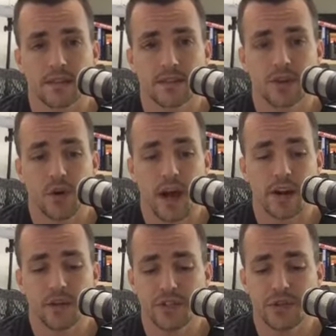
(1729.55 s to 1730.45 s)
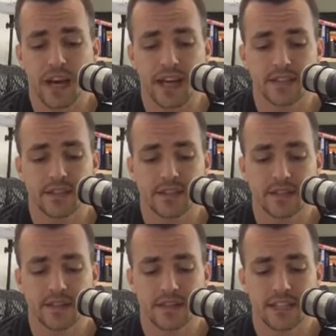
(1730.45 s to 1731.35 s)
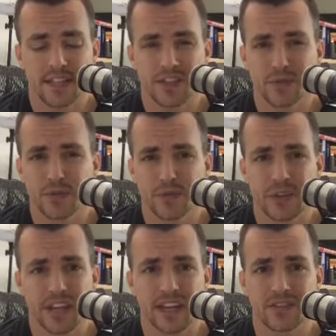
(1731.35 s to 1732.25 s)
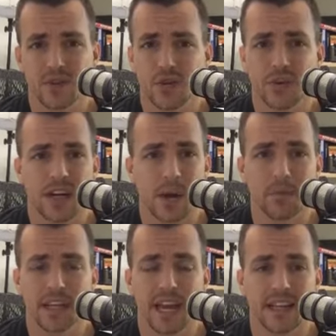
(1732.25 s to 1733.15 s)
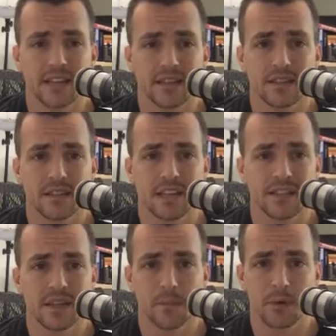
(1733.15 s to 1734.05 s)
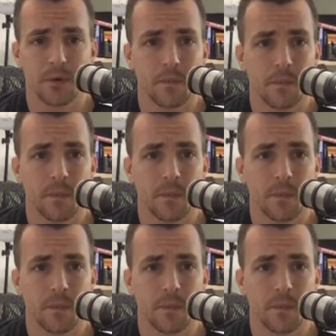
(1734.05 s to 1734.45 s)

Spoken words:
So I urge you guys, stick to those 3 things. Don't overcomplicate it. Stick simple.